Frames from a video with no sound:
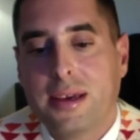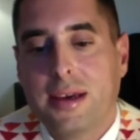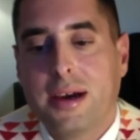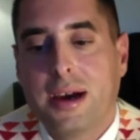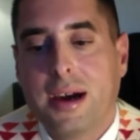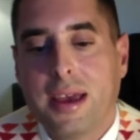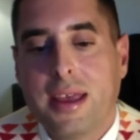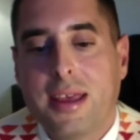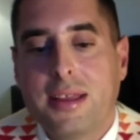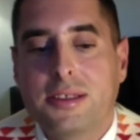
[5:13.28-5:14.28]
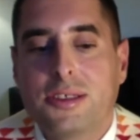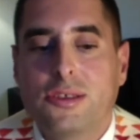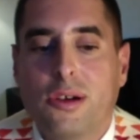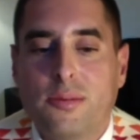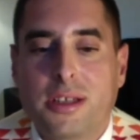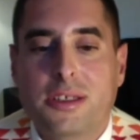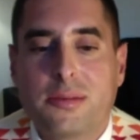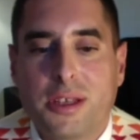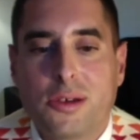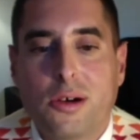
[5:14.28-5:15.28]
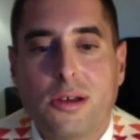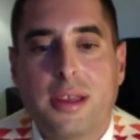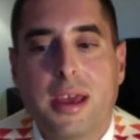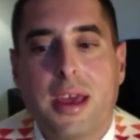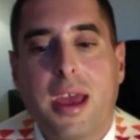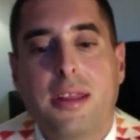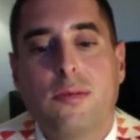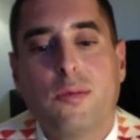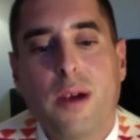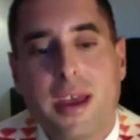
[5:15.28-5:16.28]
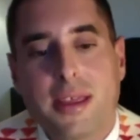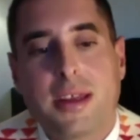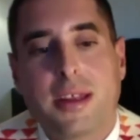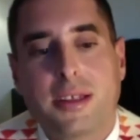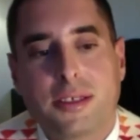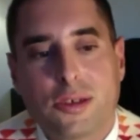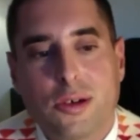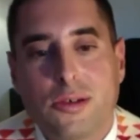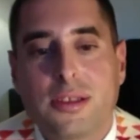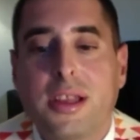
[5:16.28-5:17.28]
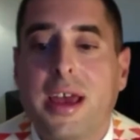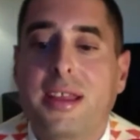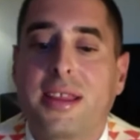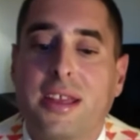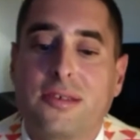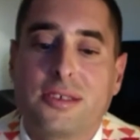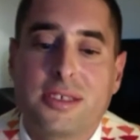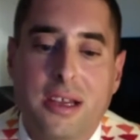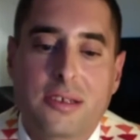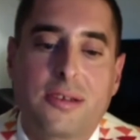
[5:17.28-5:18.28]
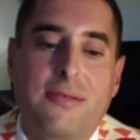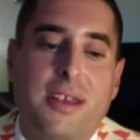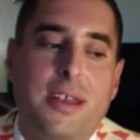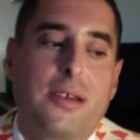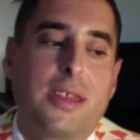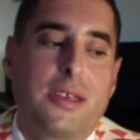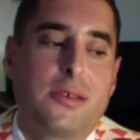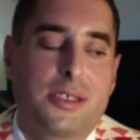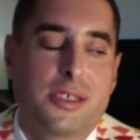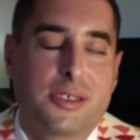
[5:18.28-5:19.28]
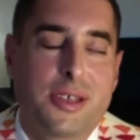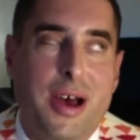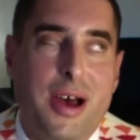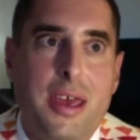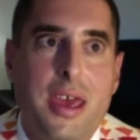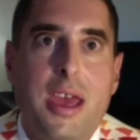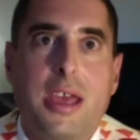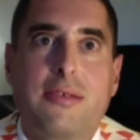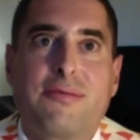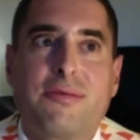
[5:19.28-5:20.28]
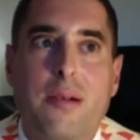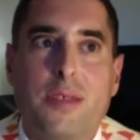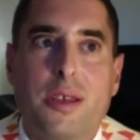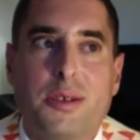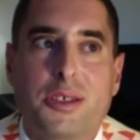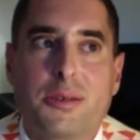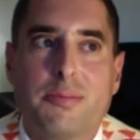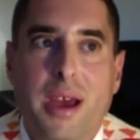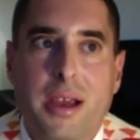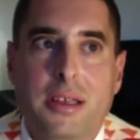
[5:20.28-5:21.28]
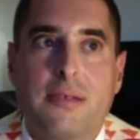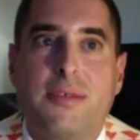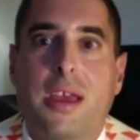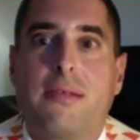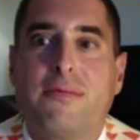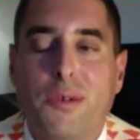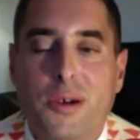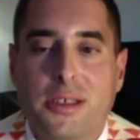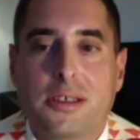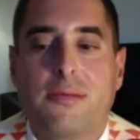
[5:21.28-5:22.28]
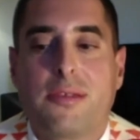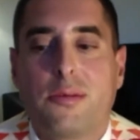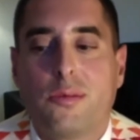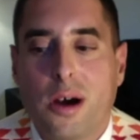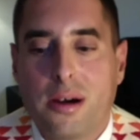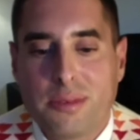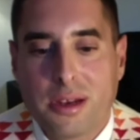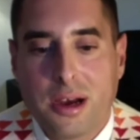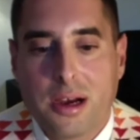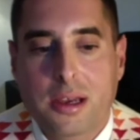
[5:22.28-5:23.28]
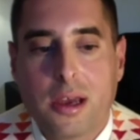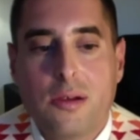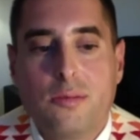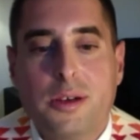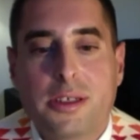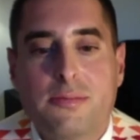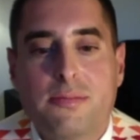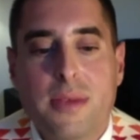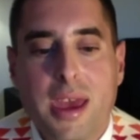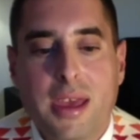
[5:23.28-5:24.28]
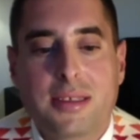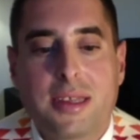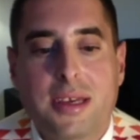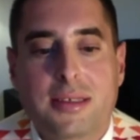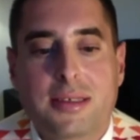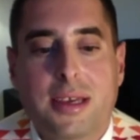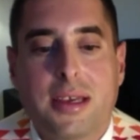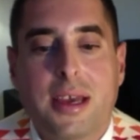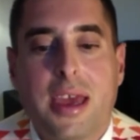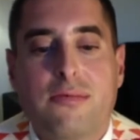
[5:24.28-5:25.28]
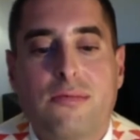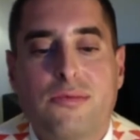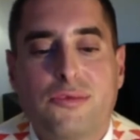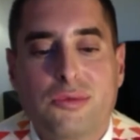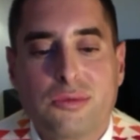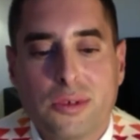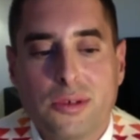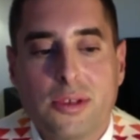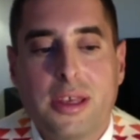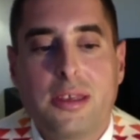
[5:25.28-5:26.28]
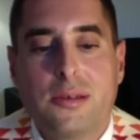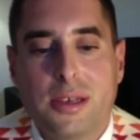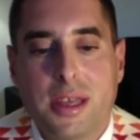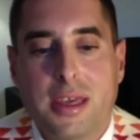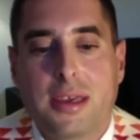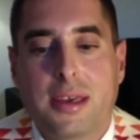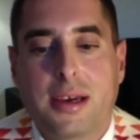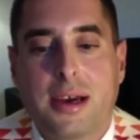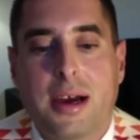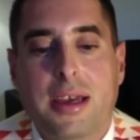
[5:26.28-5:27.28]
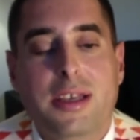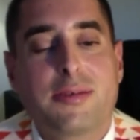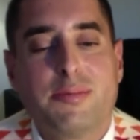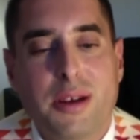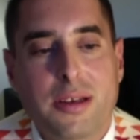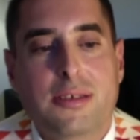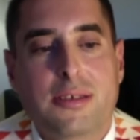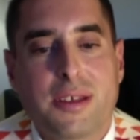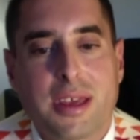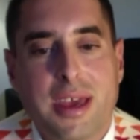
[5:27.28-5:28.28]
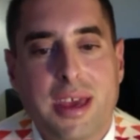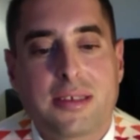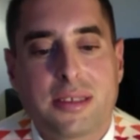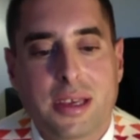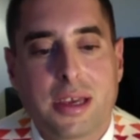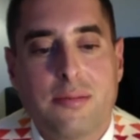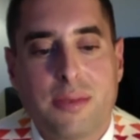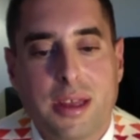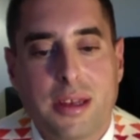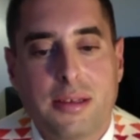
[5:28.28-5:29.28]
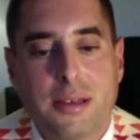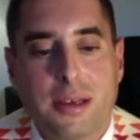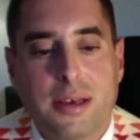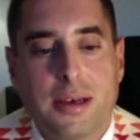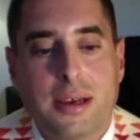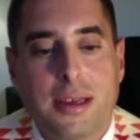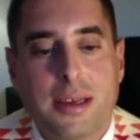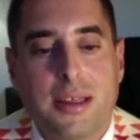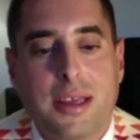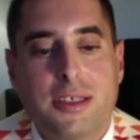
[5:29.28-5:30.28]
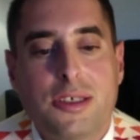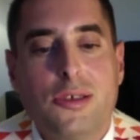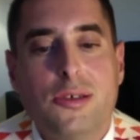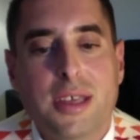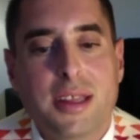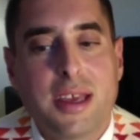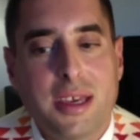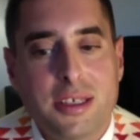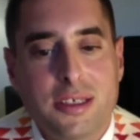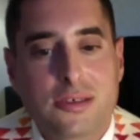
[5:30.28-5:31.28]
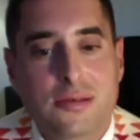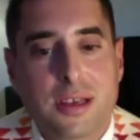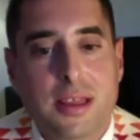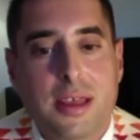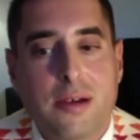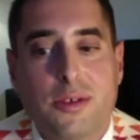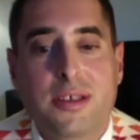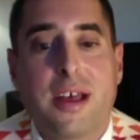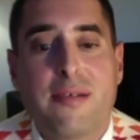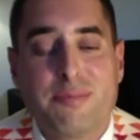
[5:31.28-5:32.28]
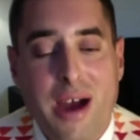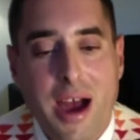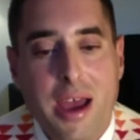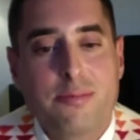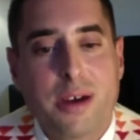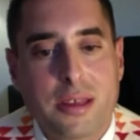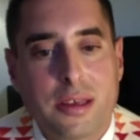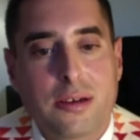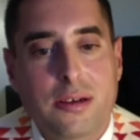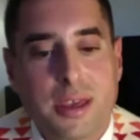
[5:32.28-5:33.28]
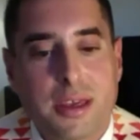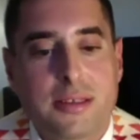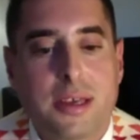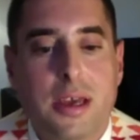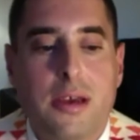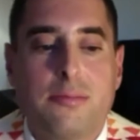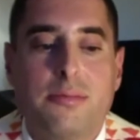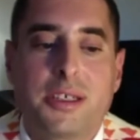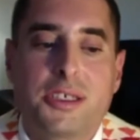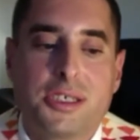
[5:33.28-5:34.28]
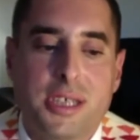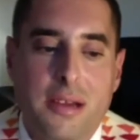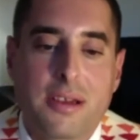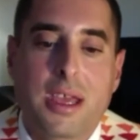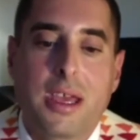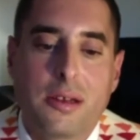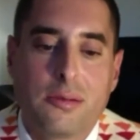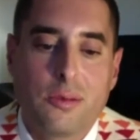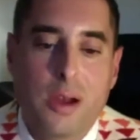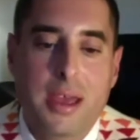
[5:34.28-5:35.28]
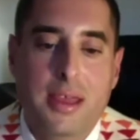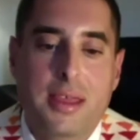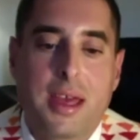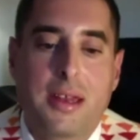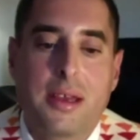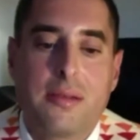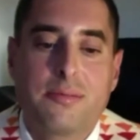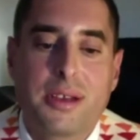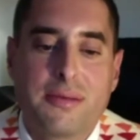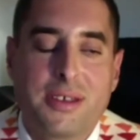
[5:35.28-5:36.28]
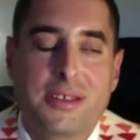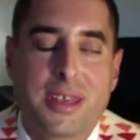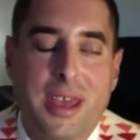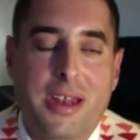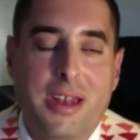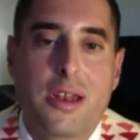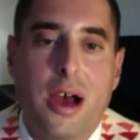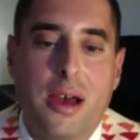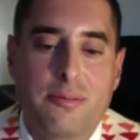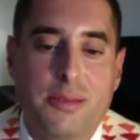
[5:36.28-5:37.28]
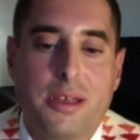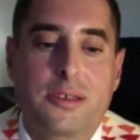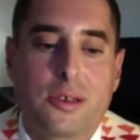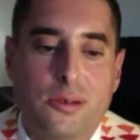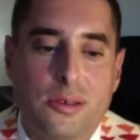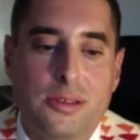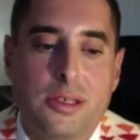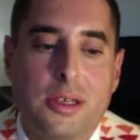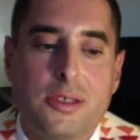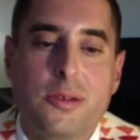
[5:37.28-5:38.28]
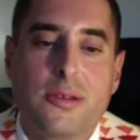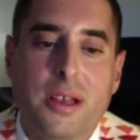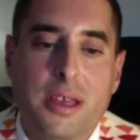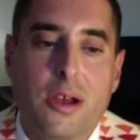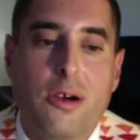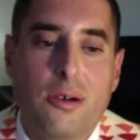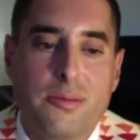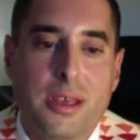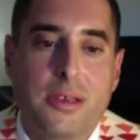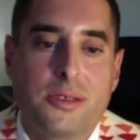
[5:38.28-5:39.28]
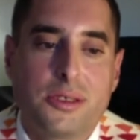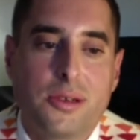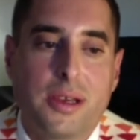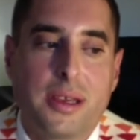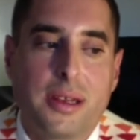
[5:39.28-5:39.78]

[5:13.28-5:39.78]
And there's so much to be told. And the way that it is told, like the introductory video that you just saw, is from the perspective and voice of the Wampanoag, which makes this a truly unique experience for the guests that come in. It's using the history that was left behind by the Europeans, but sharing it in a way that previously had not been told. So we really hope that you enjoy it.